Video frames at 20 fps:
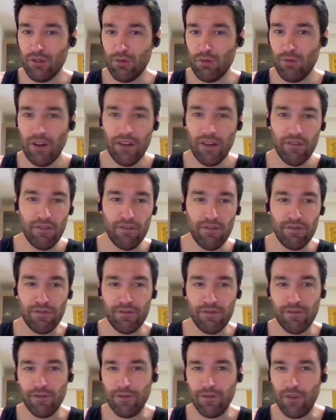what
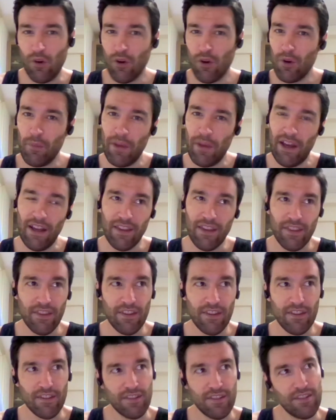format
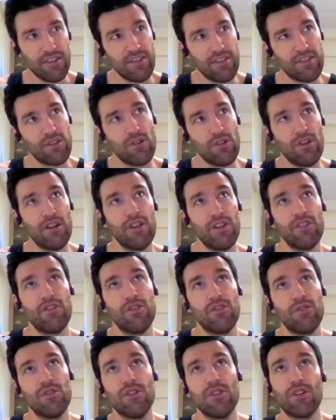this is going
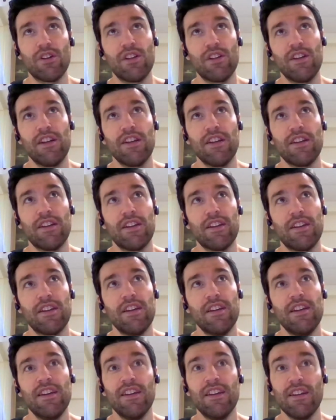to look like
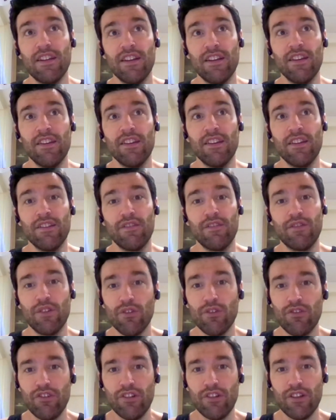in the
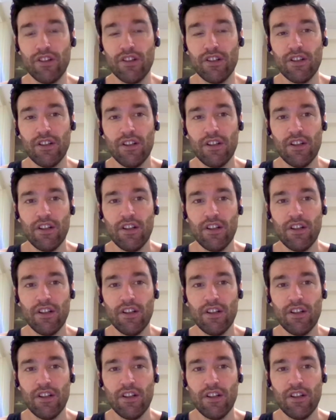future.